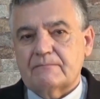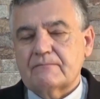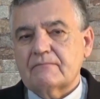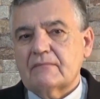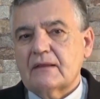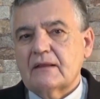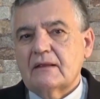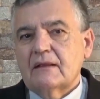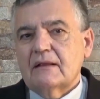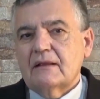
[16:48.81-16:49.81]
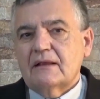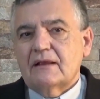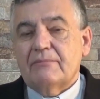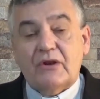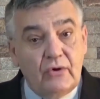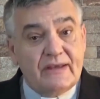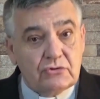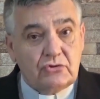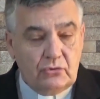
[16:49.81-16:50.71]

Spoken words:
the essential question,